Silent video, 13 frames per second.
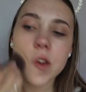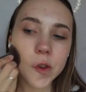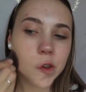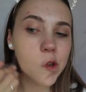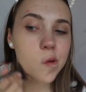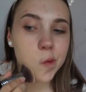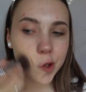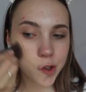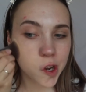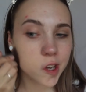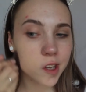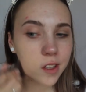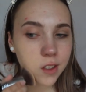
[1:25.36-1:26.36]
So I'm just
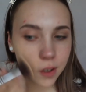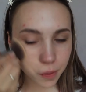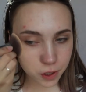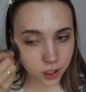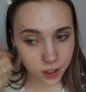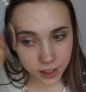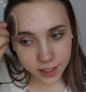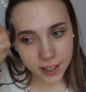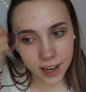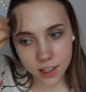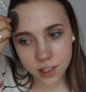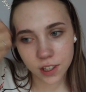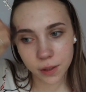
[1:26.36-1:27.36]
taking this opportunity to
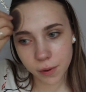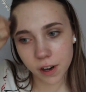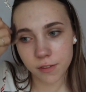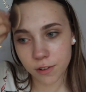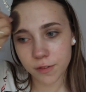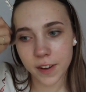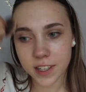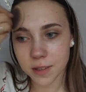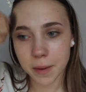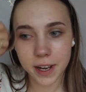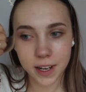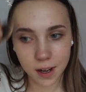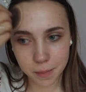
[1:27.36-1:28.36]
actually wear a full face of
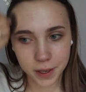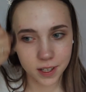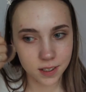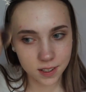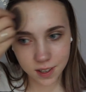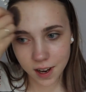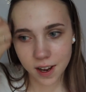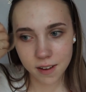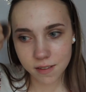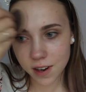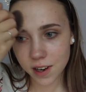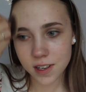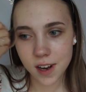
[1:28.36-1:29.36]
makeup because I
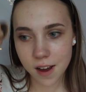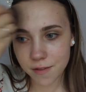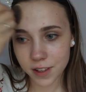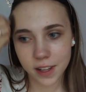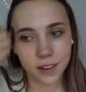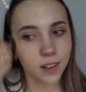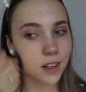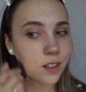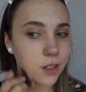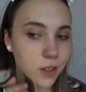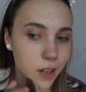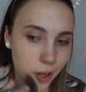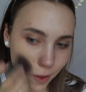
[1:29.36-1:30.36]
haven't had time for that the last
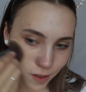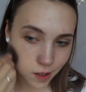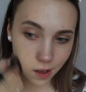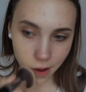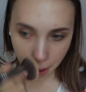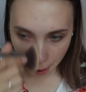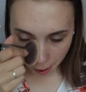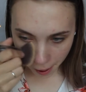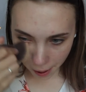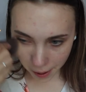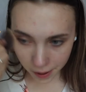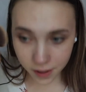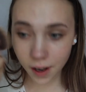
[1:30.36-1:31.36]
two days.
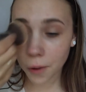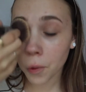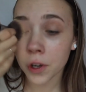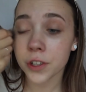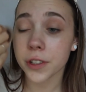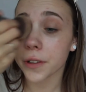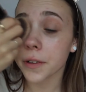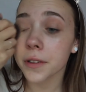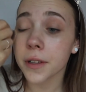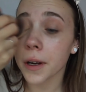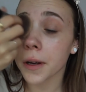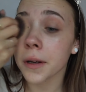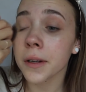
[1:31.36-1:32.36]
And I want to,
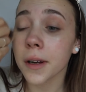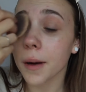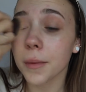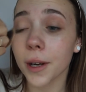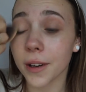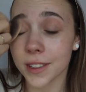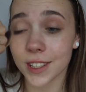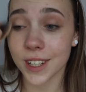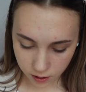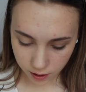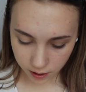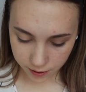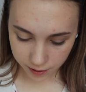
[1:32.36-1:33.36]
so I'm going to.
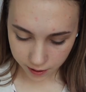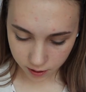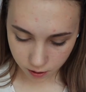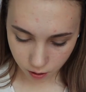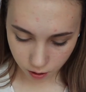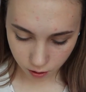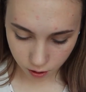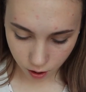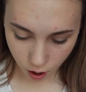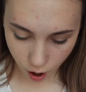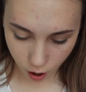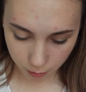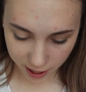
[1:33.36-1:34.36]
I think, oh,
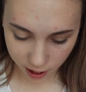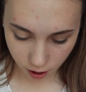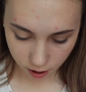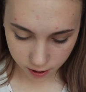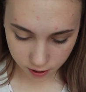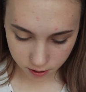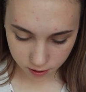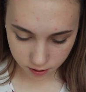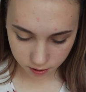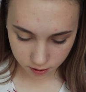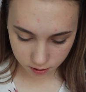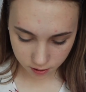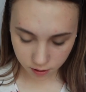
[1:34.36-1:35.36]
oh my god.
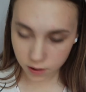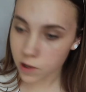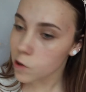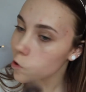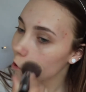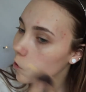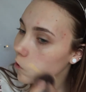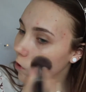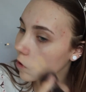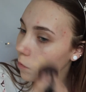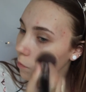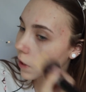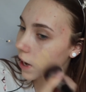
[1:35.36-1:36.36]
I think
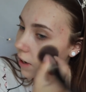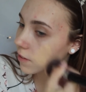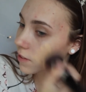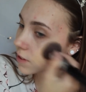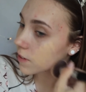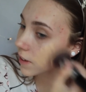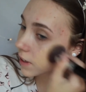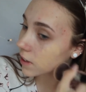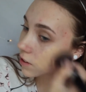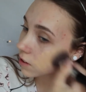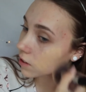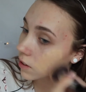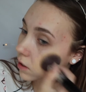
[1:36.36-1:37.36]
I'm out of this
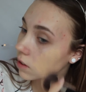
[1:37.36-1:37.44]
foundation.